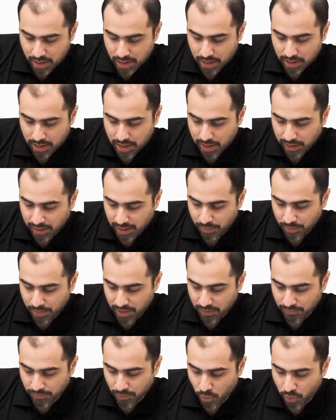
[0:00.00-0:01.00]
there can be
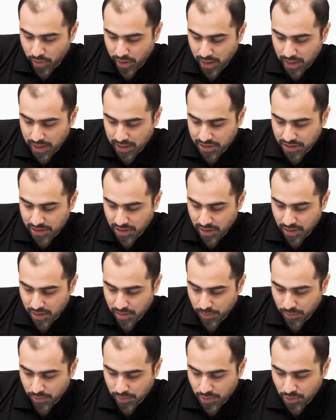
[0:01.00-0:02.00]
a fluid collection in the
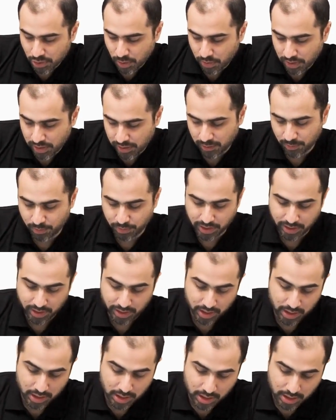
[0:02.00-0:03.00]
post-operative period
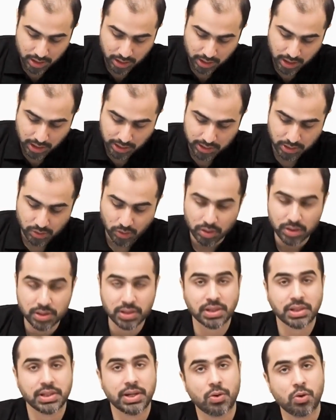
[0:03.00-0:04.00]
that is called
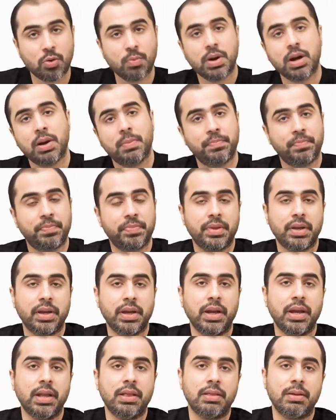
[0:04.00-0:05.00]
seroma
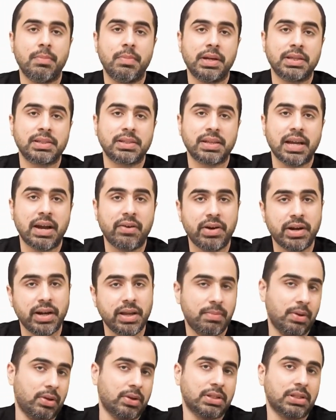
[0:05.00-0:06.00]
in the breast cavity,
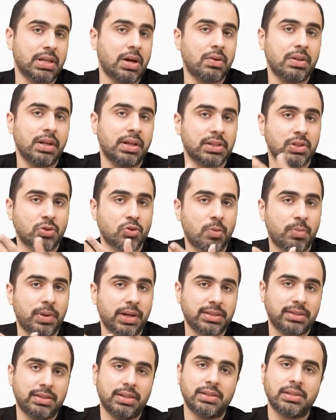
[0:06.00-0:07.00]
because now there is no
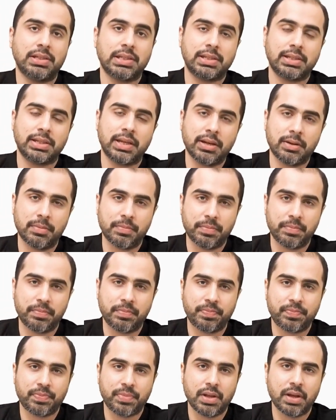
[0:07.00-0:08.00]
breast, there is just skin.
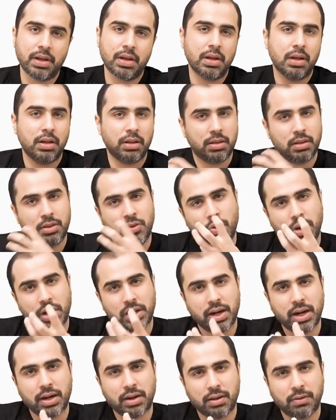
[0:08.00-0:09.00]
You can
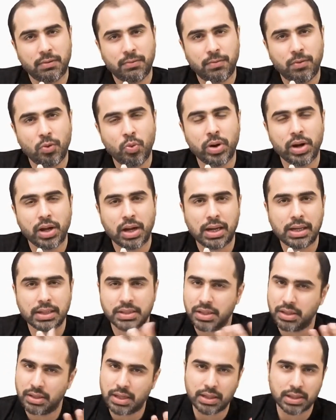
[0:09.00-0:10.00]
get a fluid
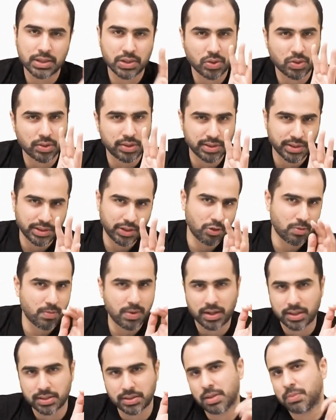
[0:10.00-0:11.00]
collection that is called
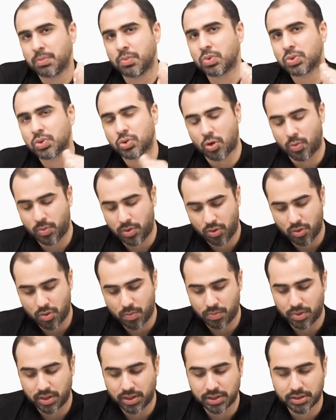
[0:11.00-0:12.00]
seroma. It is the most common
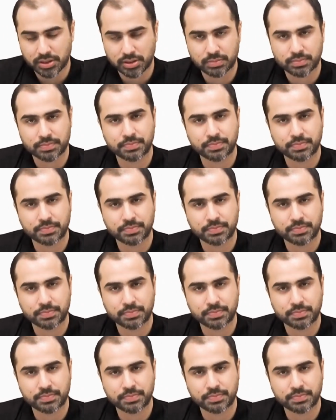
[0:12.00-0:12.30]
complication.